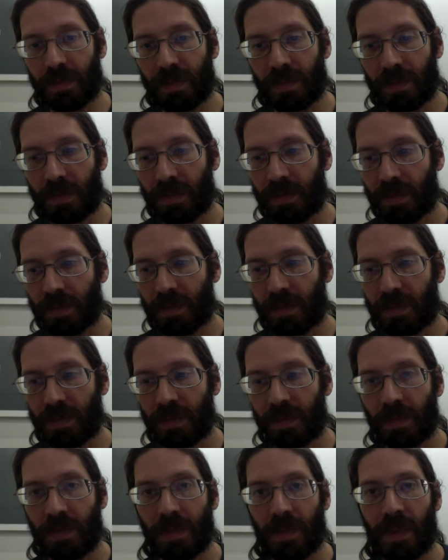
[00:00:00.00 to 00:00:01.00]

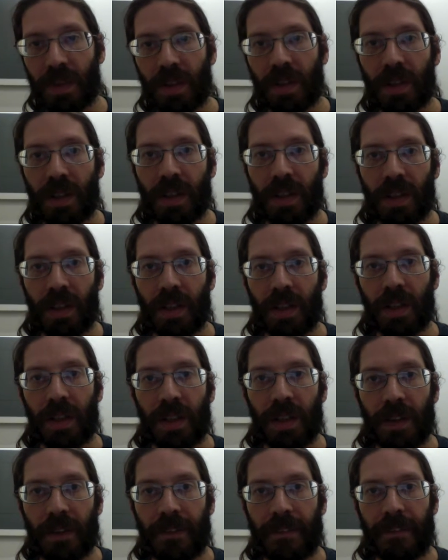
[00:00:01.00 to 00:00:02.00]

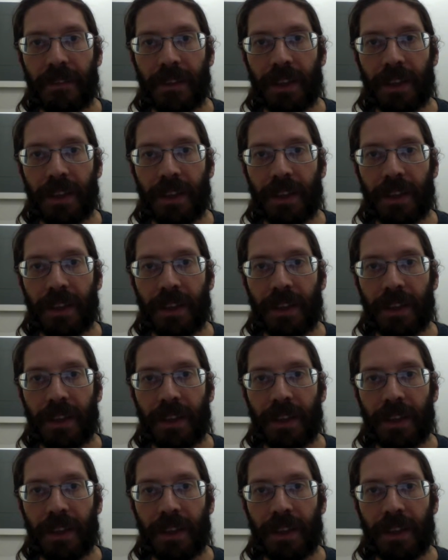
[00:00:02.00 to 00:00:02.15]
[no speech]